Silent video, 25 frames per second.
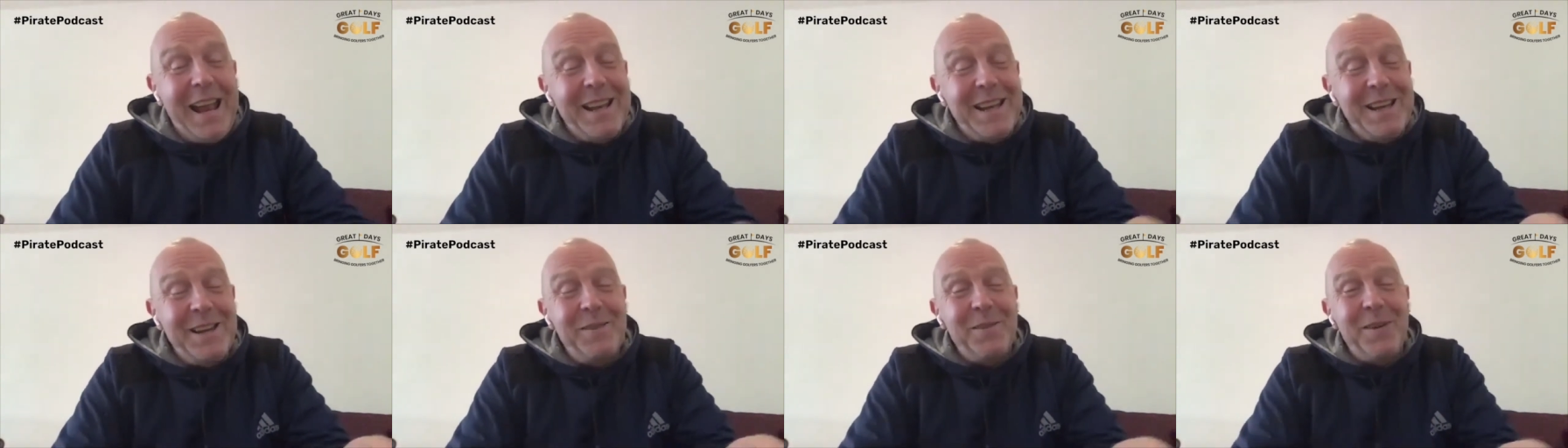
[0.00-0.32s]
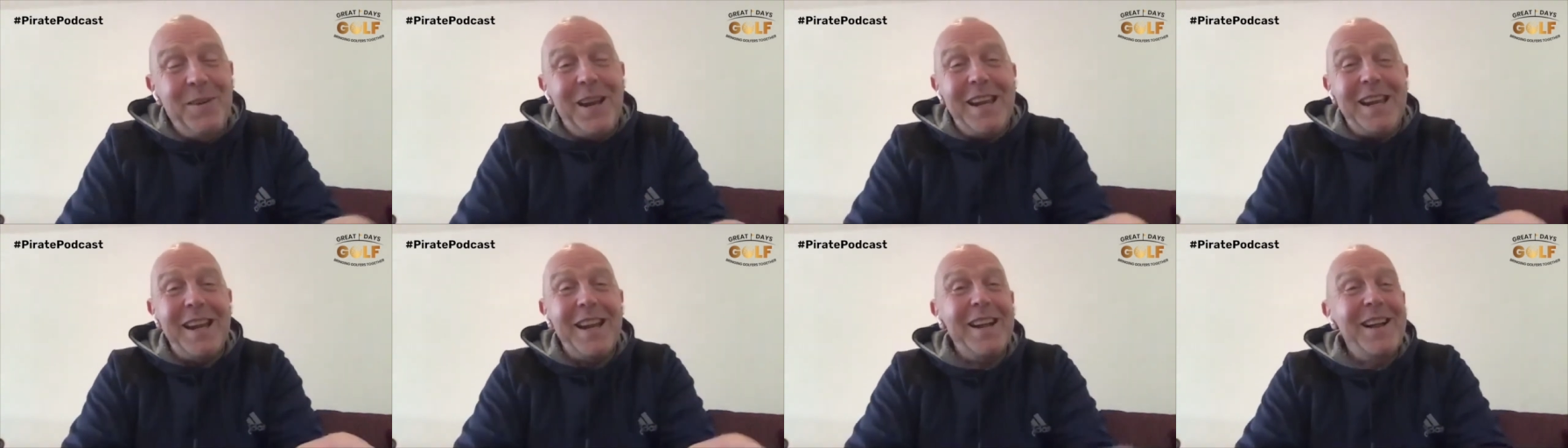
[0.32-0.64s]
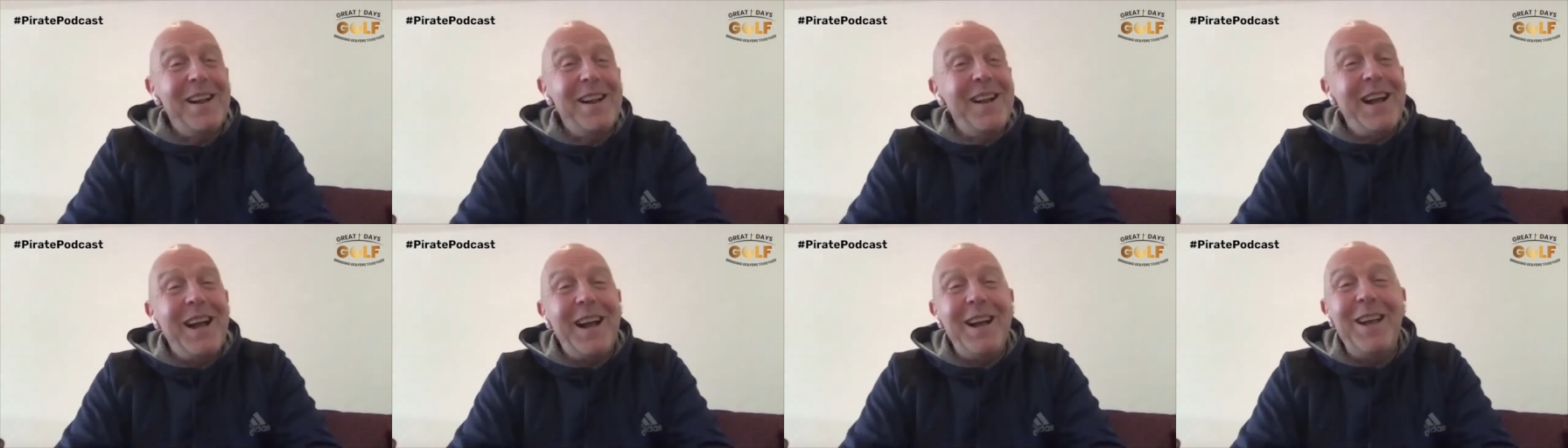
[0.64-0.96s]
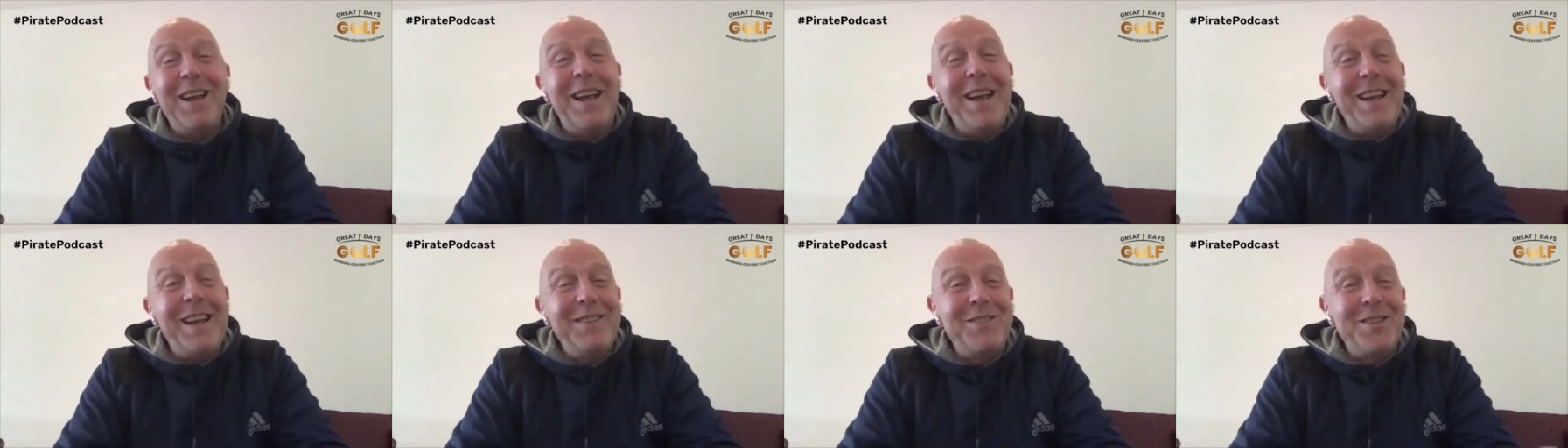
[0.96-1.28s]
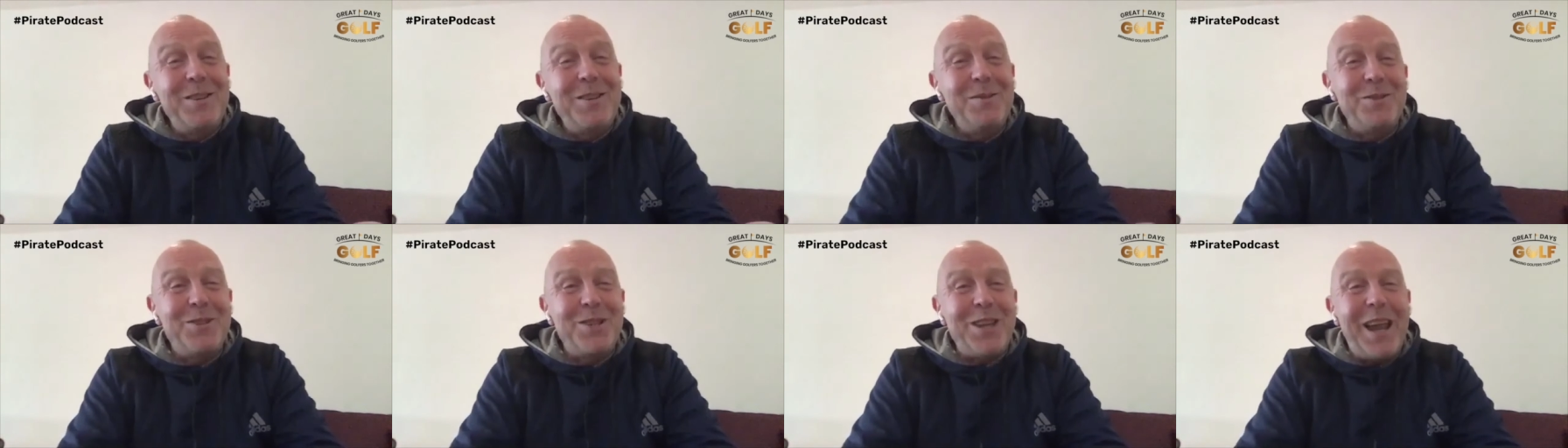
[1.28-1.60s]
anyway,
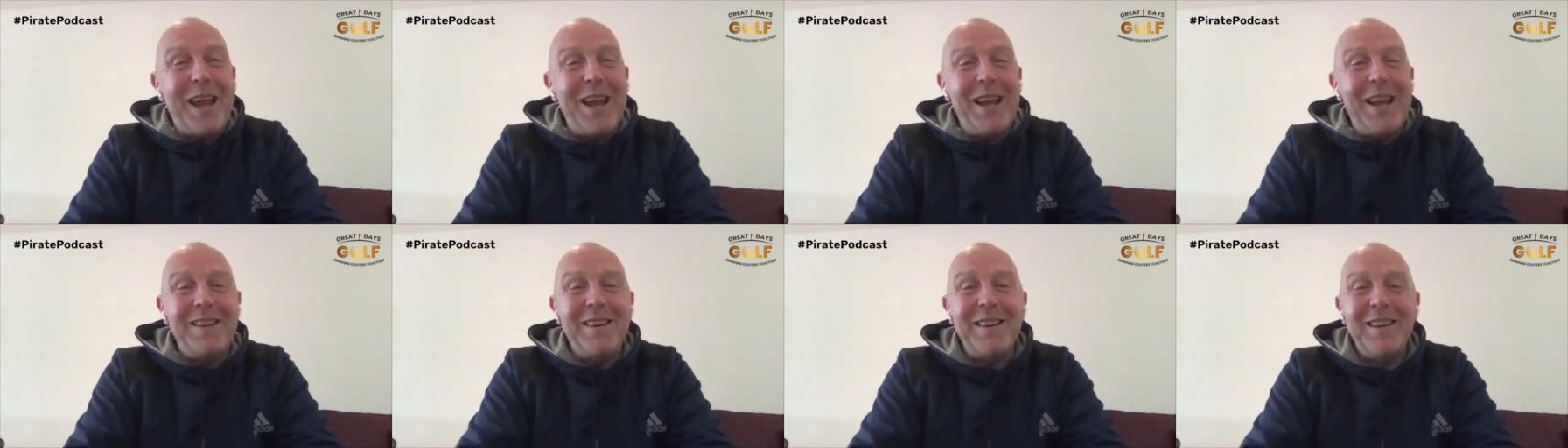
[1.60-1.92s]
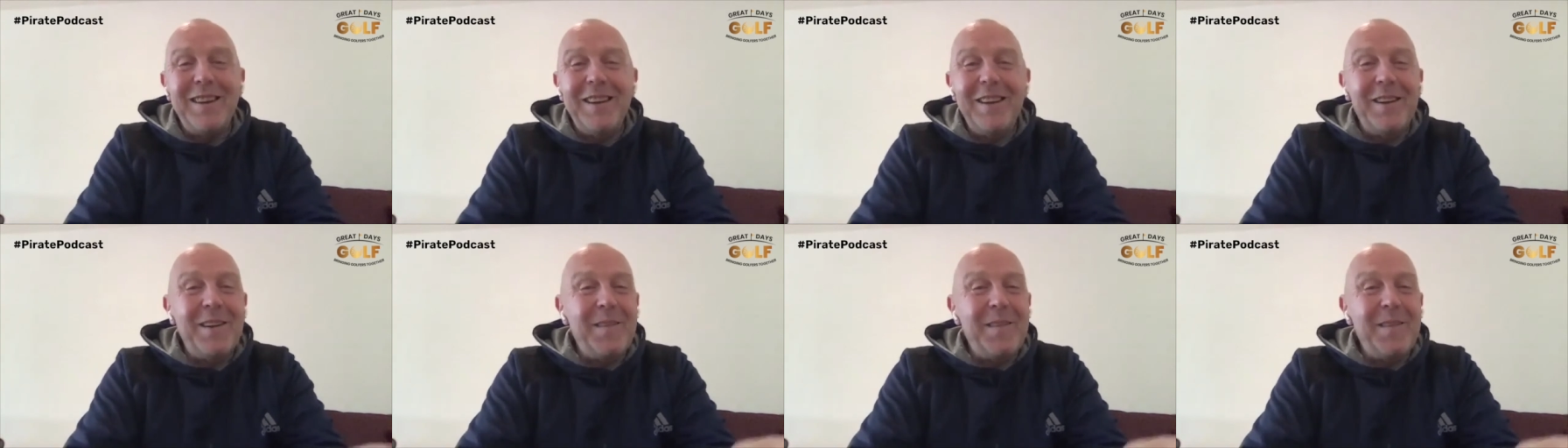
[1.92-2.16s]
as you said